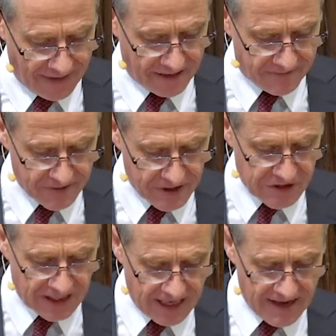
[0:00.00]
then verse
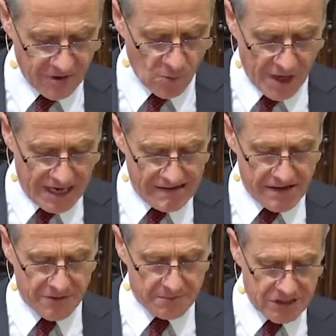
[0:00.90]
11, we
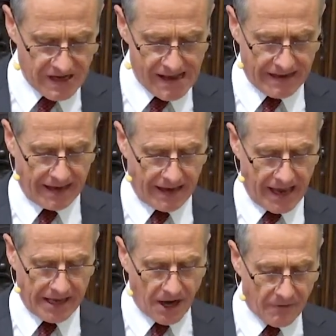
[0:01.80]
hear them telling
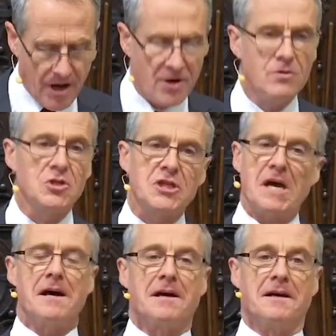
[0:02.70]
in our own
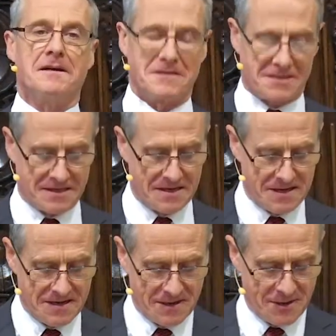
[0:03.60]
tongues
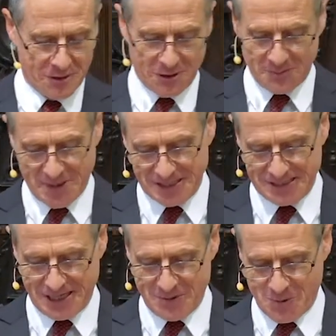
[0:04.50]
the
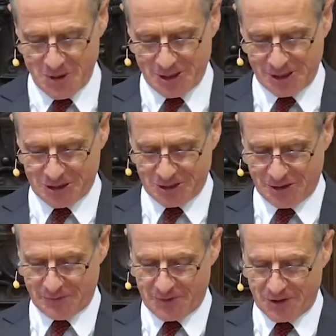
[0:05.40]
mighty works
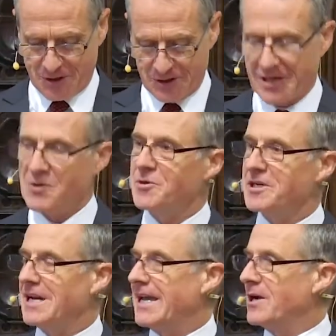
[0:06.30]
of God. Now, the
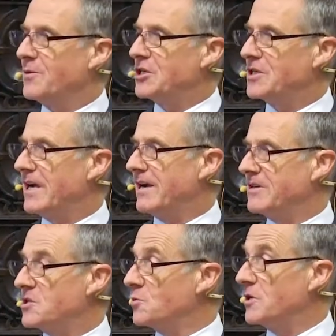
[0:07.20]
word language there
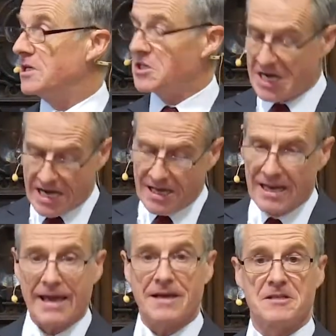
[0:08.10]
is the word
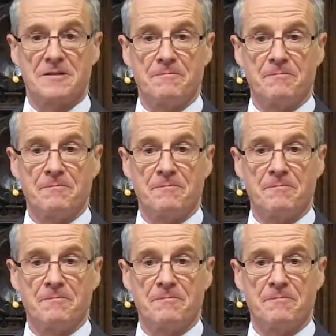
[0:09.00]
dialect.